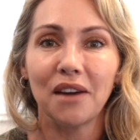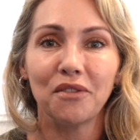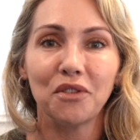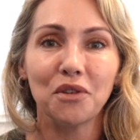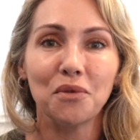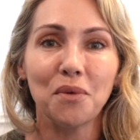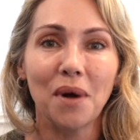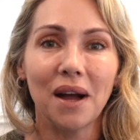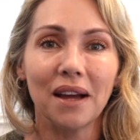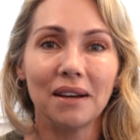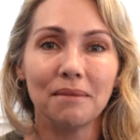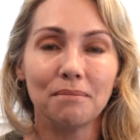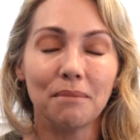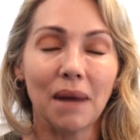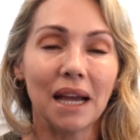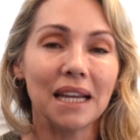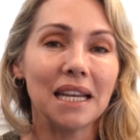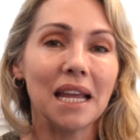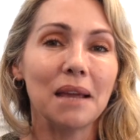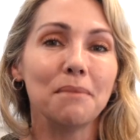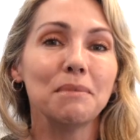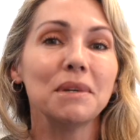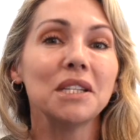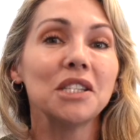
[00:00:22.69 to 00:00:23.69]
everyone, my
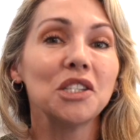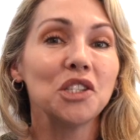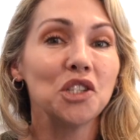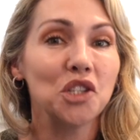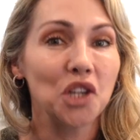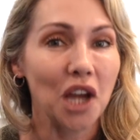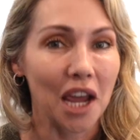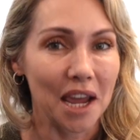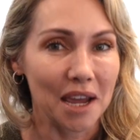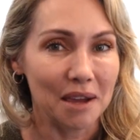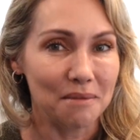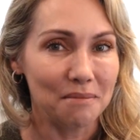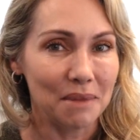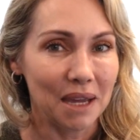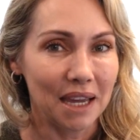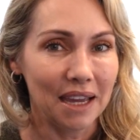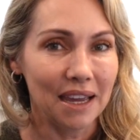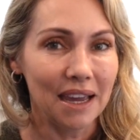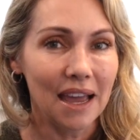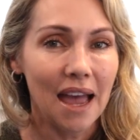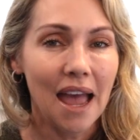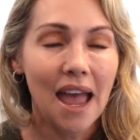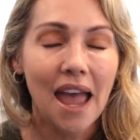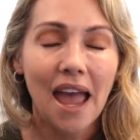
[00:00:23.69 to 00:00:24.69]
name is
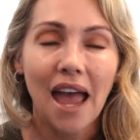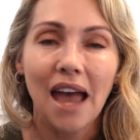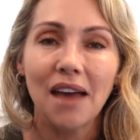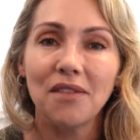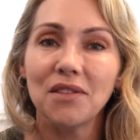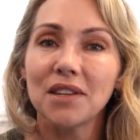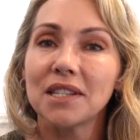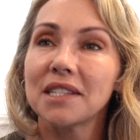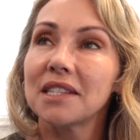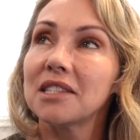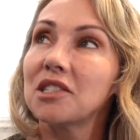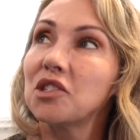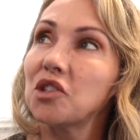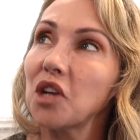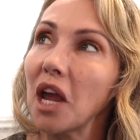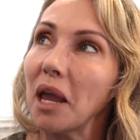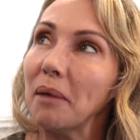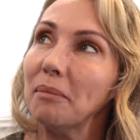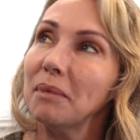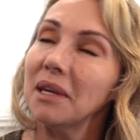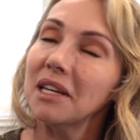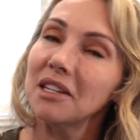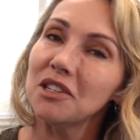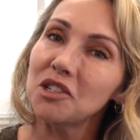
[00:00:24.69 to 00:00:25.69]
Jamie, and this is
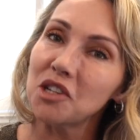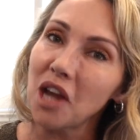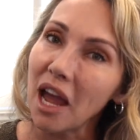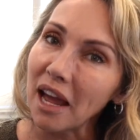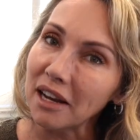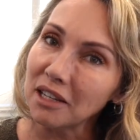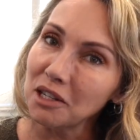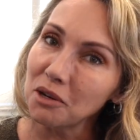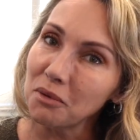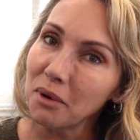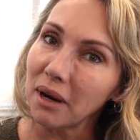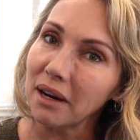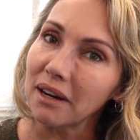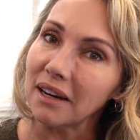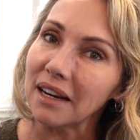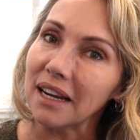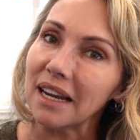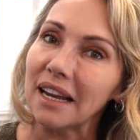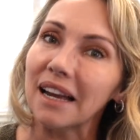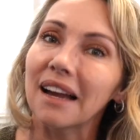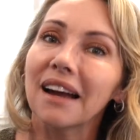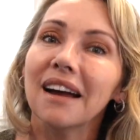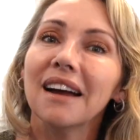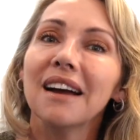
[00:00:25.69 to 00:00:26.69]
Jamie in
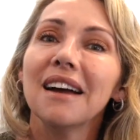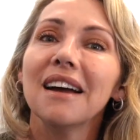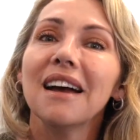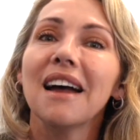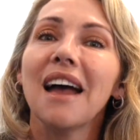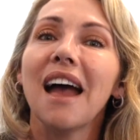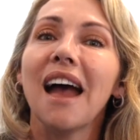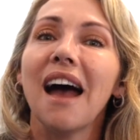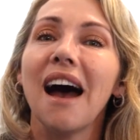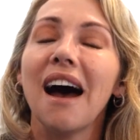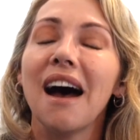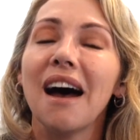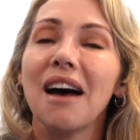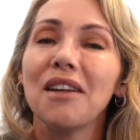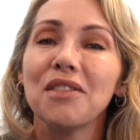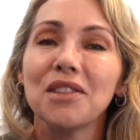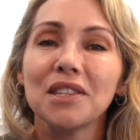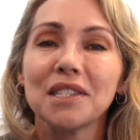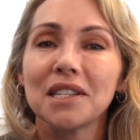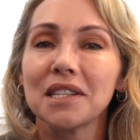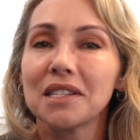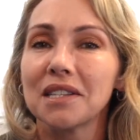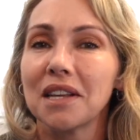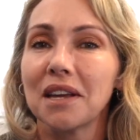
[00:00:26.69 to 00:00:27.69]
January.
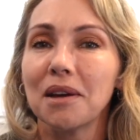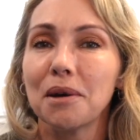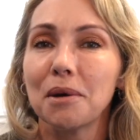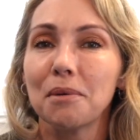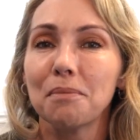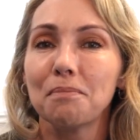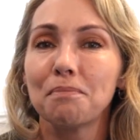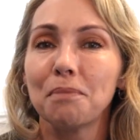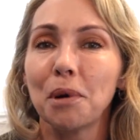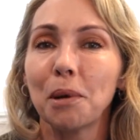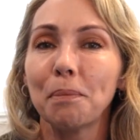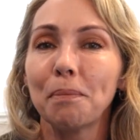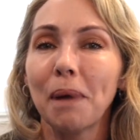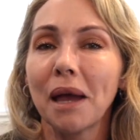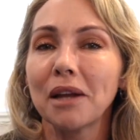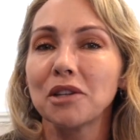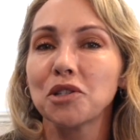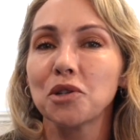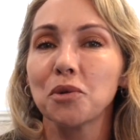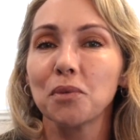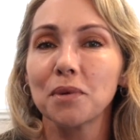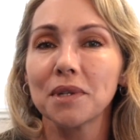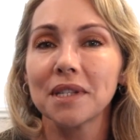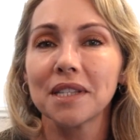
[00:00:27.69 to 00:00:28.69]
This is a
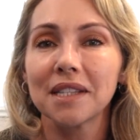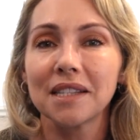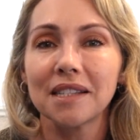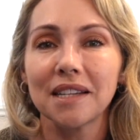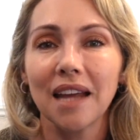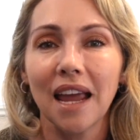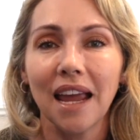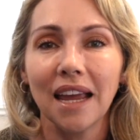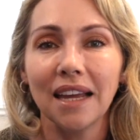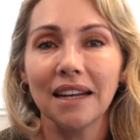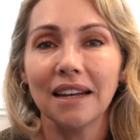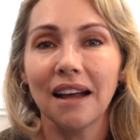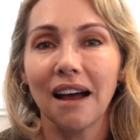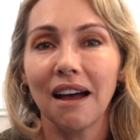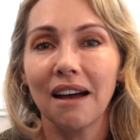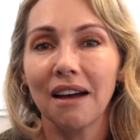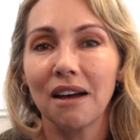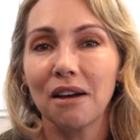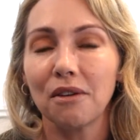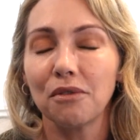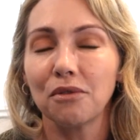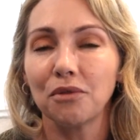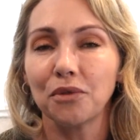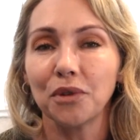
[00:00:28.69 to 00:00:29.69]
perpetual state
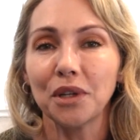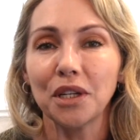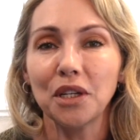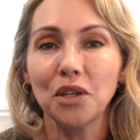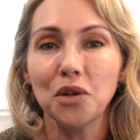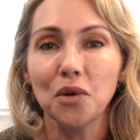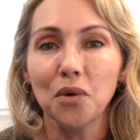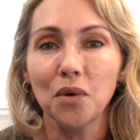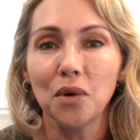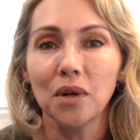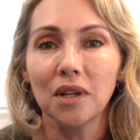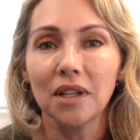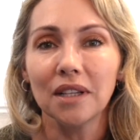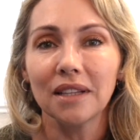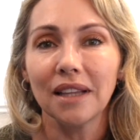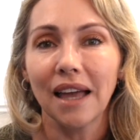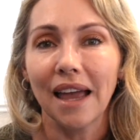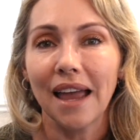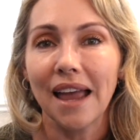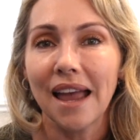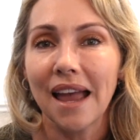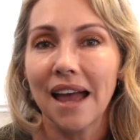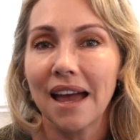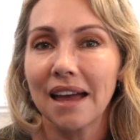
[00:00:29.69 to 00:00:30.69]
of renewal
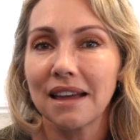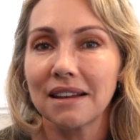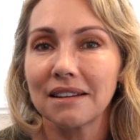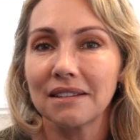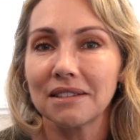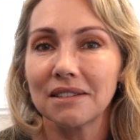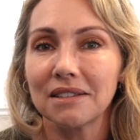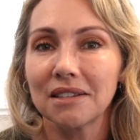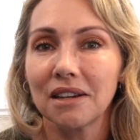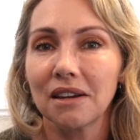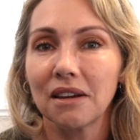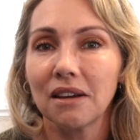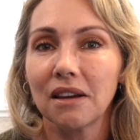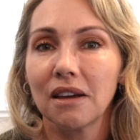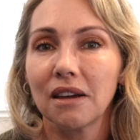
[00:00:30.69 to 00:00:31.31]
and